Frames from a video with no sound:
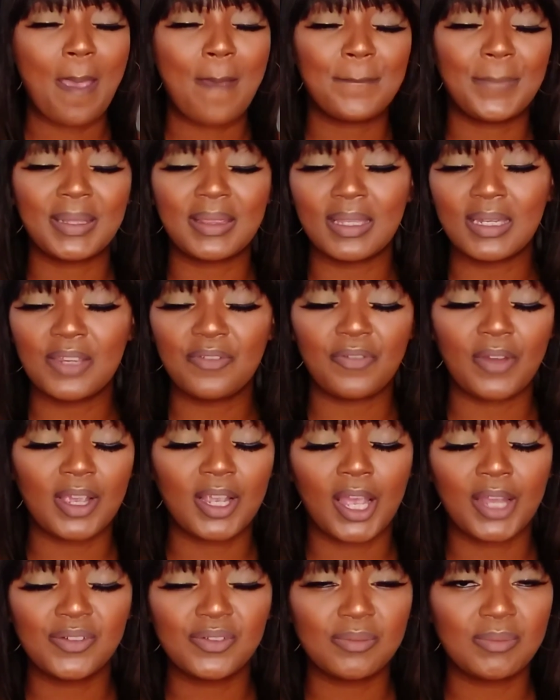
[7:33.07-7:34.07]
But then if I
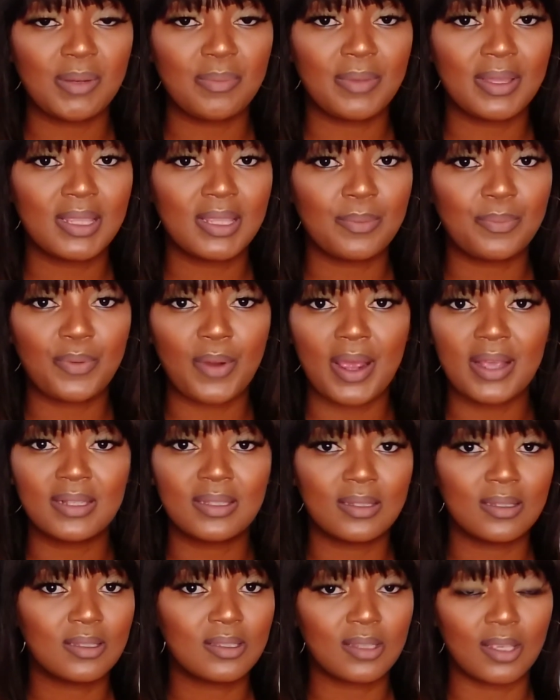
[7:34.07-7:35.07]
can't remember the
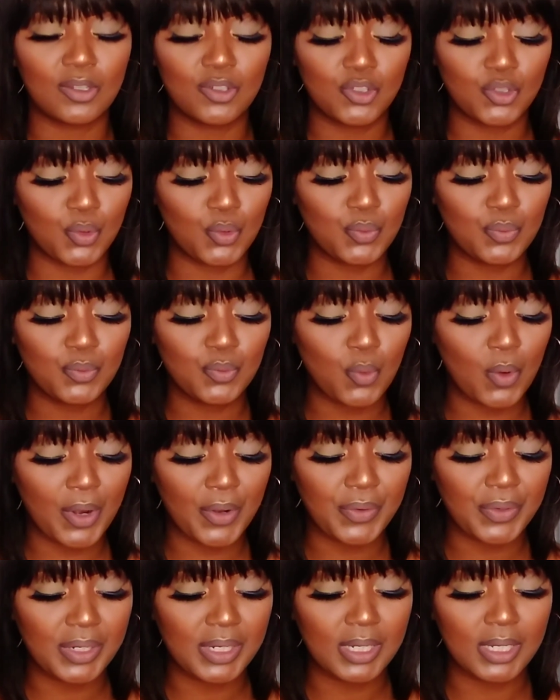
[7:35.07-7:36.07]
prices, don't
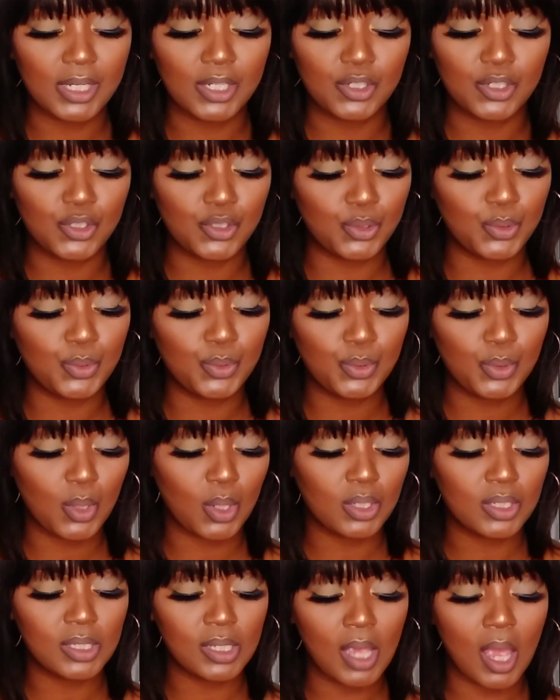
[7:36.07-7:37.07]
worry, do
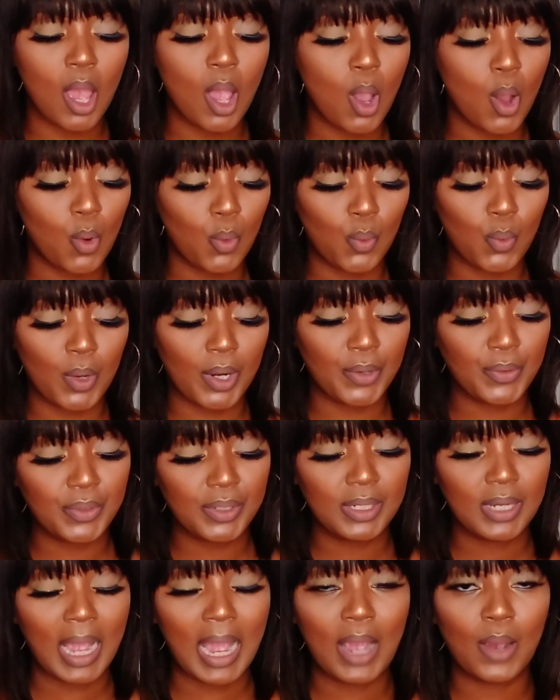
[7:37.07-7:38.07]
not
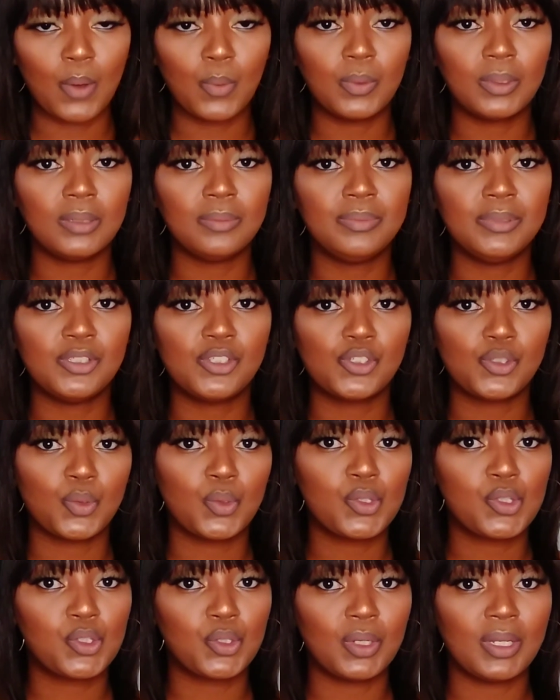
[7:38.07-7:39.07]
worry. I will be
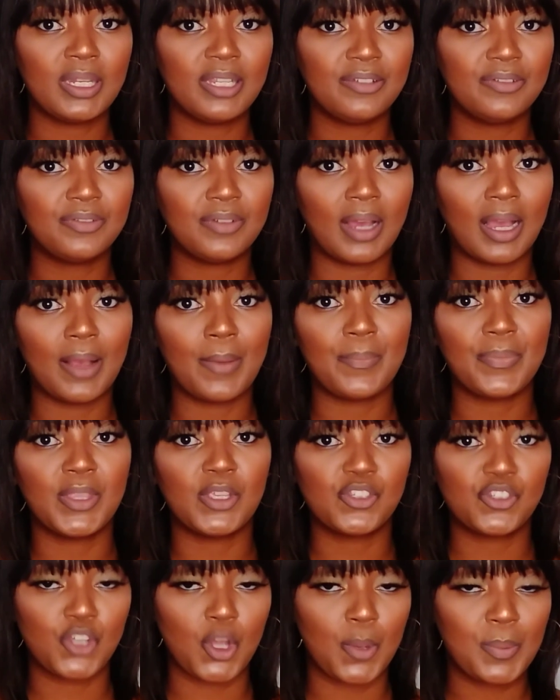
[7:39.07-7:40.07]
sure to leave
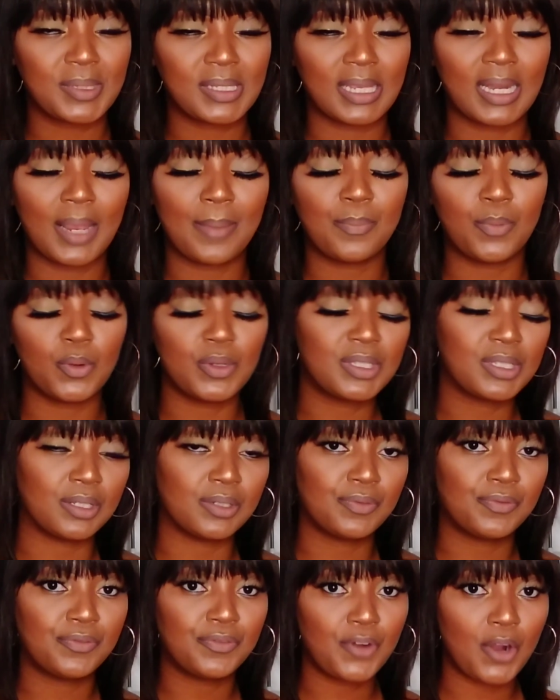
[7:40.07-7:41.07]
the shops that I bought
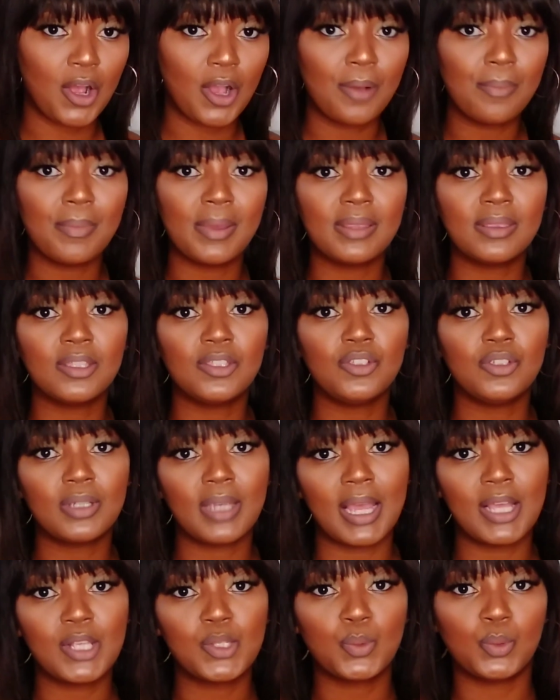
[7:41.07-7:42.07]
it from, and then you
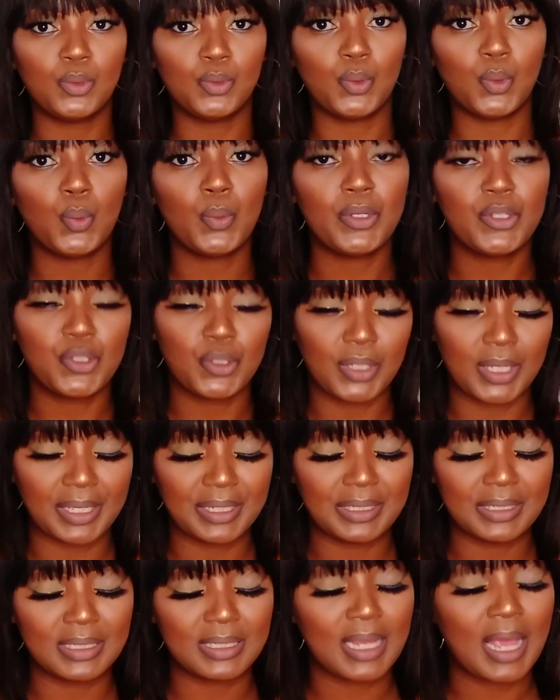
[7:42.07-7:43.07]
guys will know where to
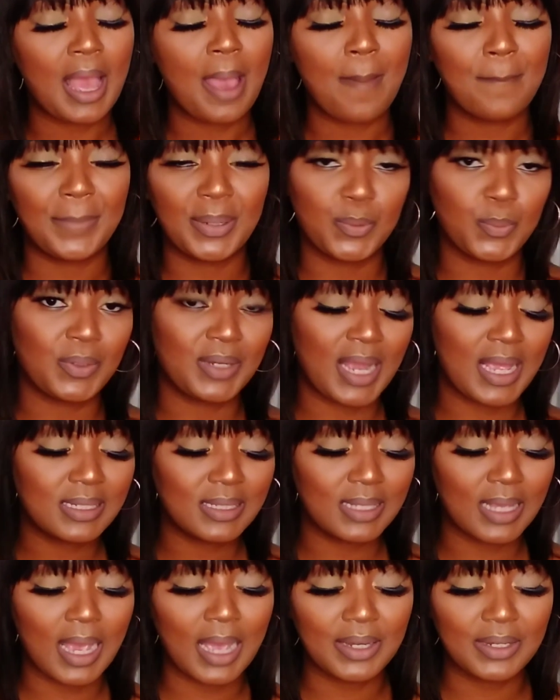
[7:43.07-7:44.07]
get it. But when I
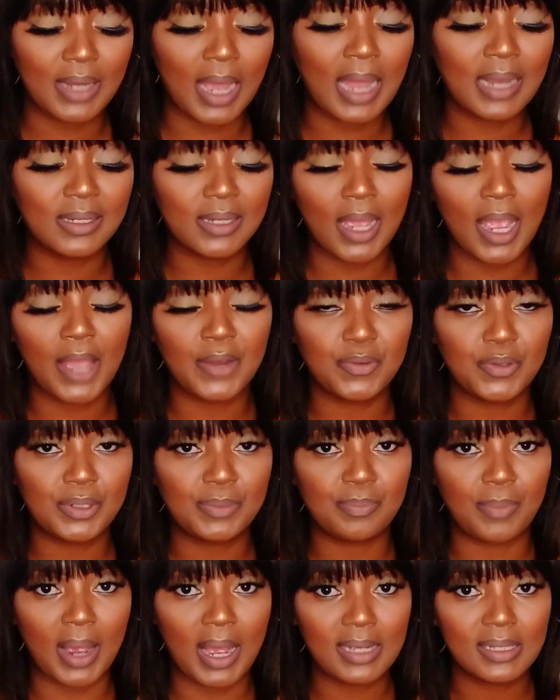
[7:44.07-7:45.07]
say under
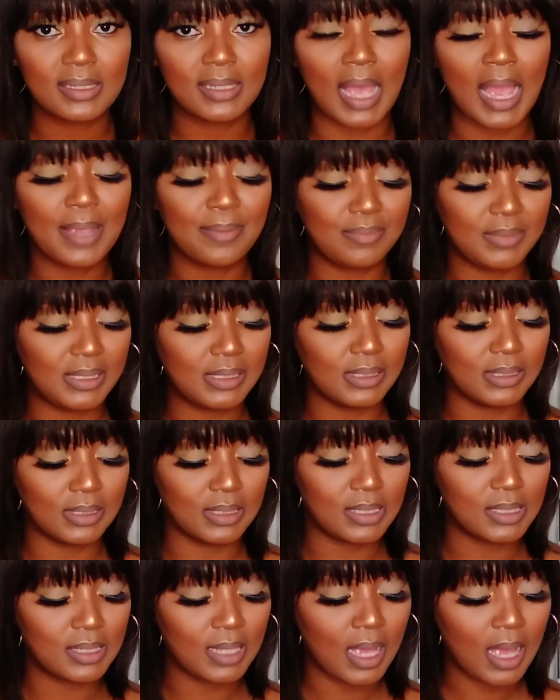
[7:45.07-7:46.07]
100 bucks, I mean
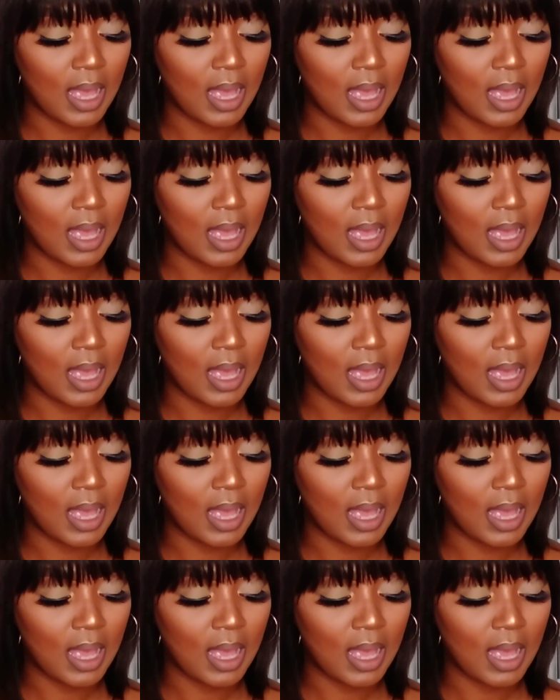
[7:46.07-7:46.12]
it.